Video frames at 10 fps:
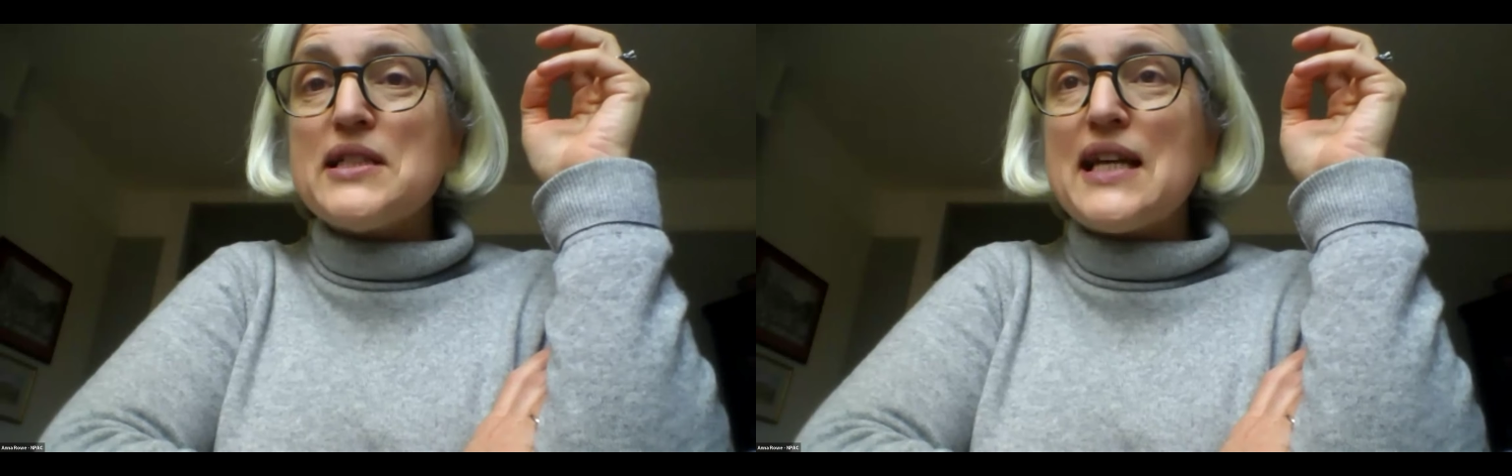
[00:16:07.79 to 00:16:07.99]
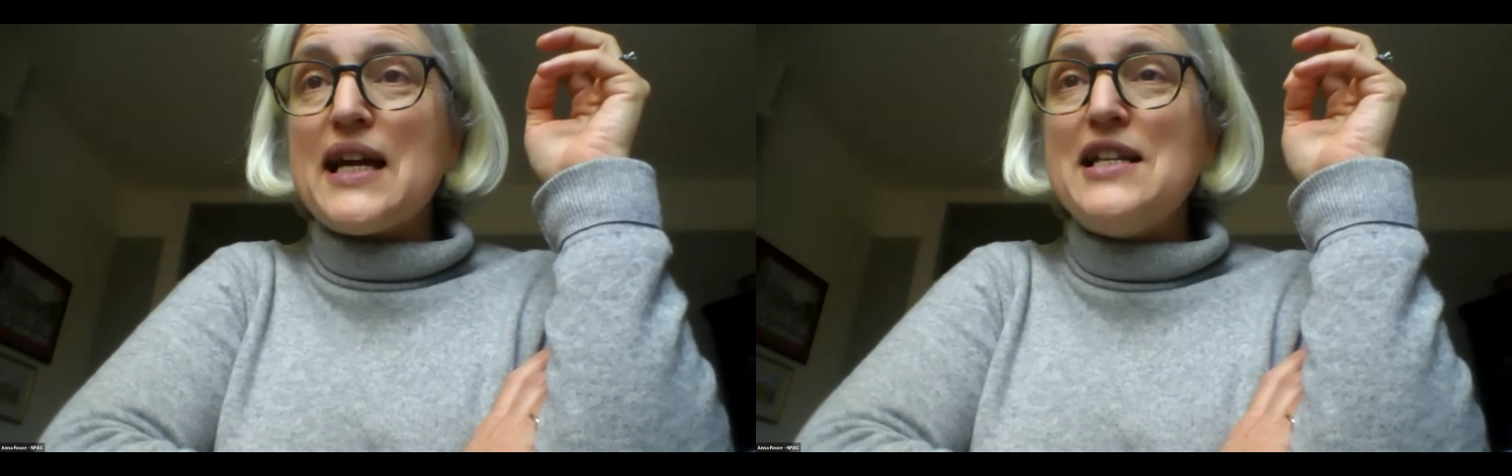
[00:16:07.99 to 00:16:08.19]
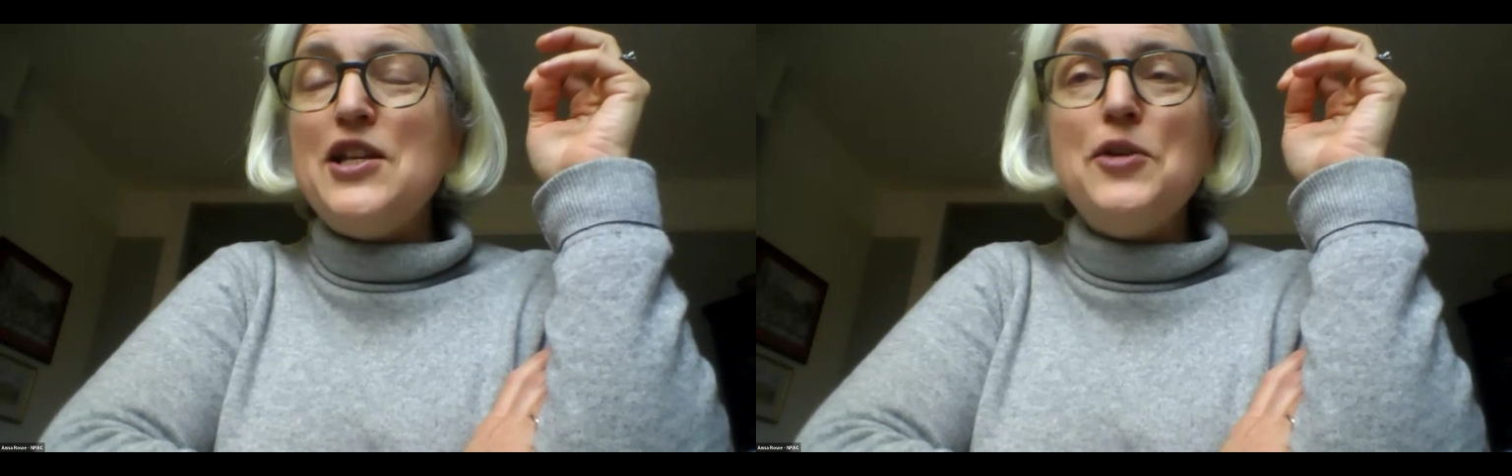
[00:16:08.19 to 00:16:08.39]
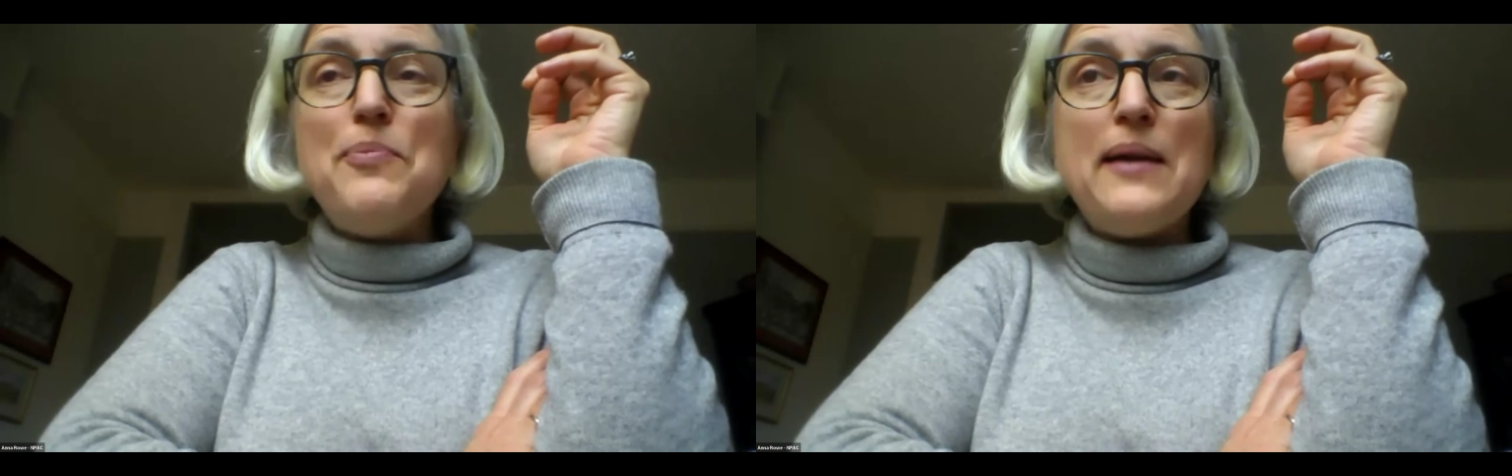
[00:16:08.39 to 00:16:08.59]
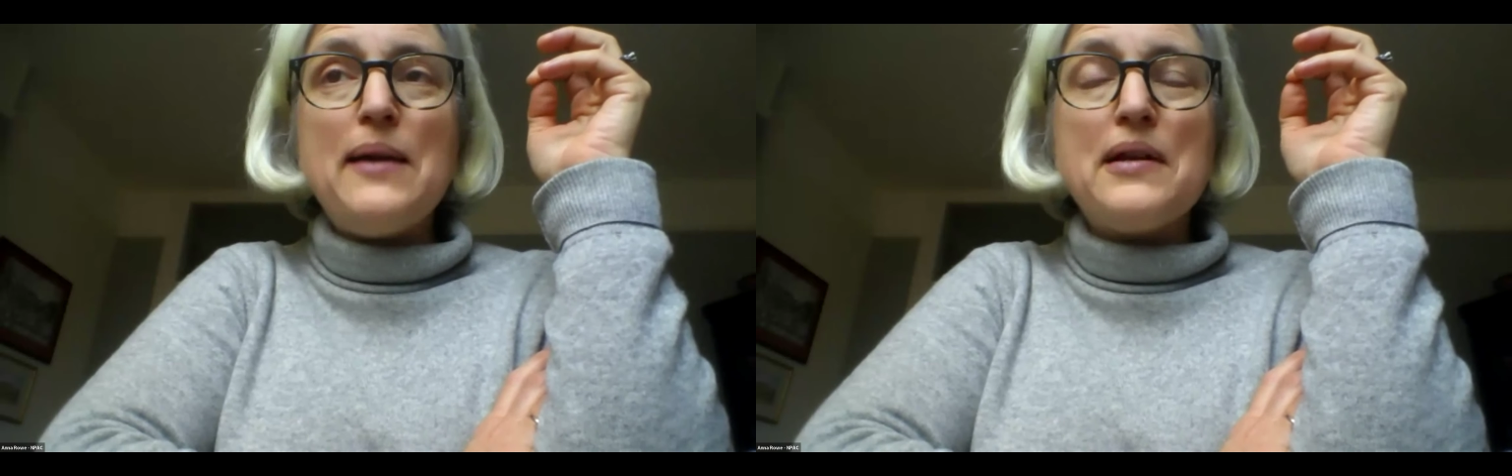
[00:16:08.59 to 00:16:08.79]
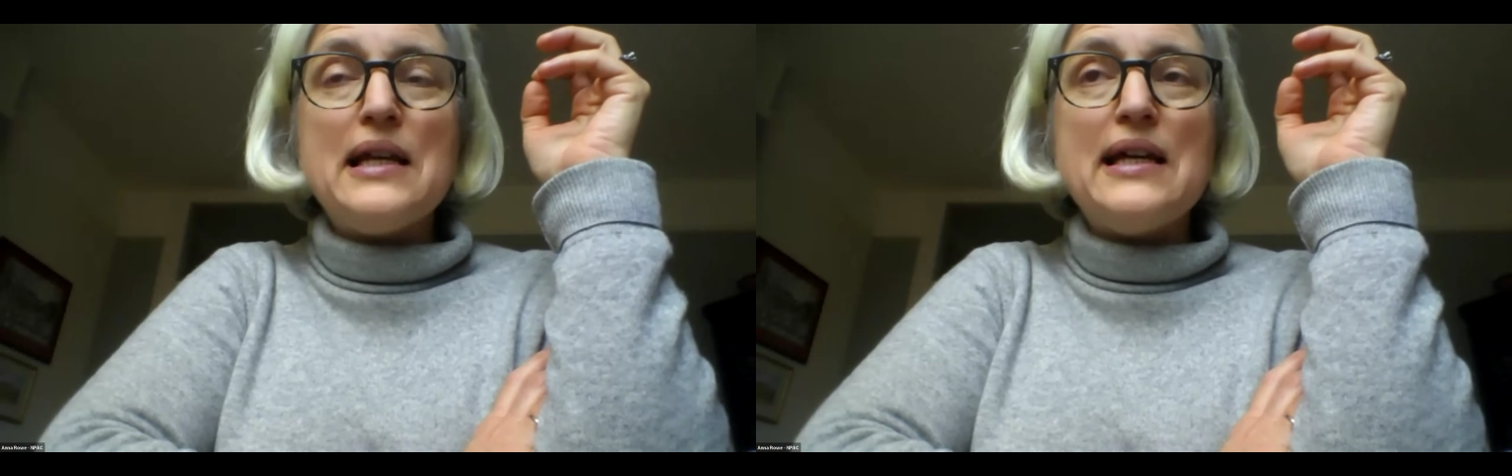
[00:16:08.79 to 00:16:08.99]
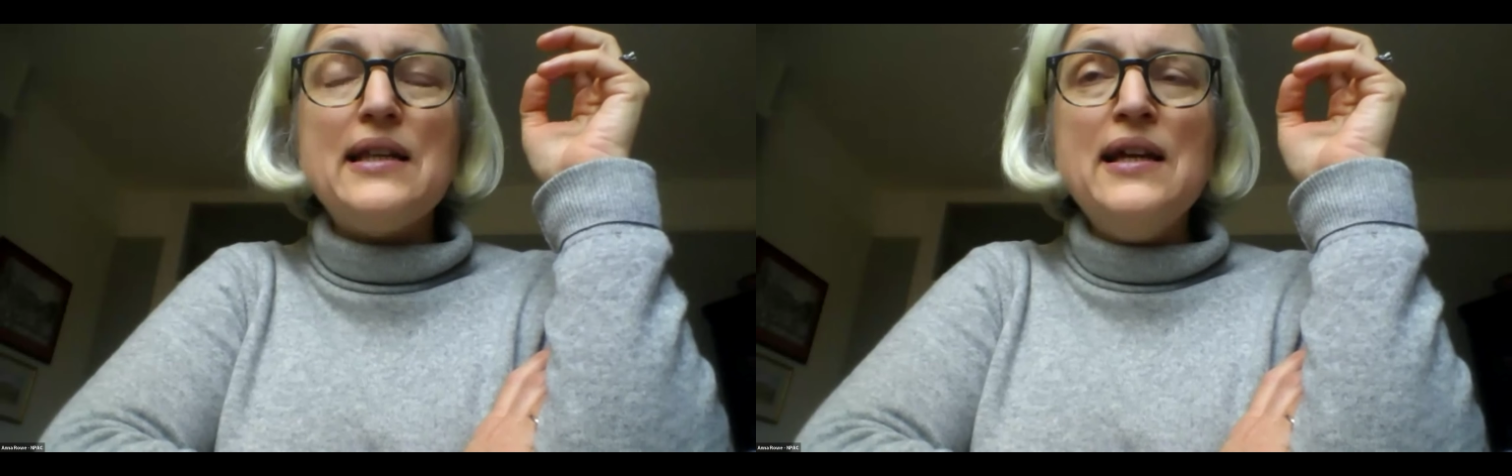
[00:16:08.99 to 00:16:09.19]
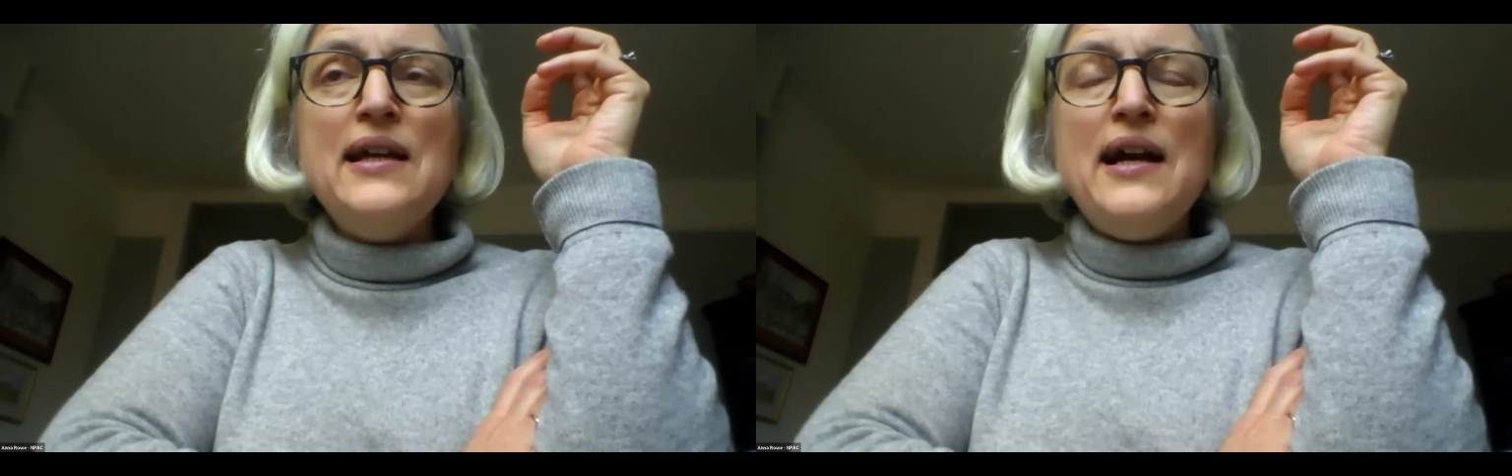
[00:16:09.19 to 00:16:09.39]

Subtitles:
to get new people in.